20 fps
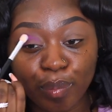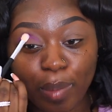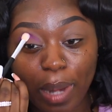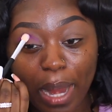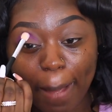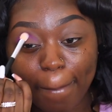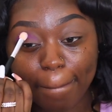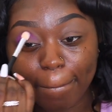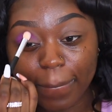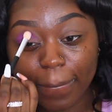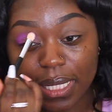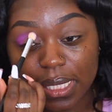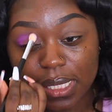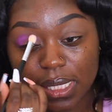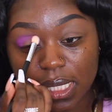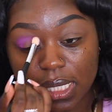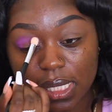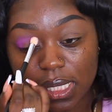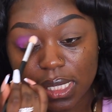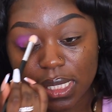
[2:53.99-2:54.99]
black
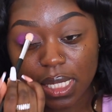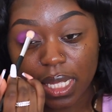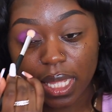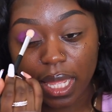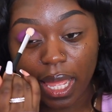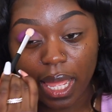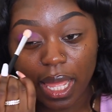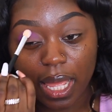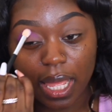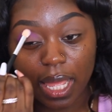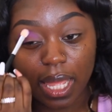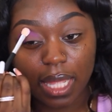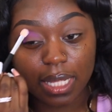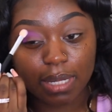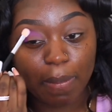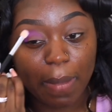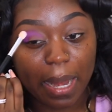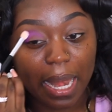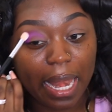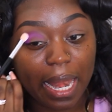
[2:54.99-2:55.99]

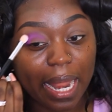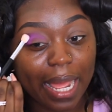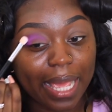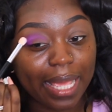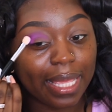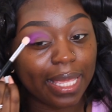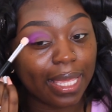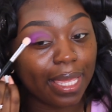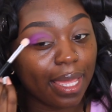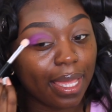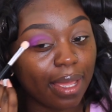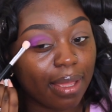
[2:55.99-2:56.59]
businesses. Me like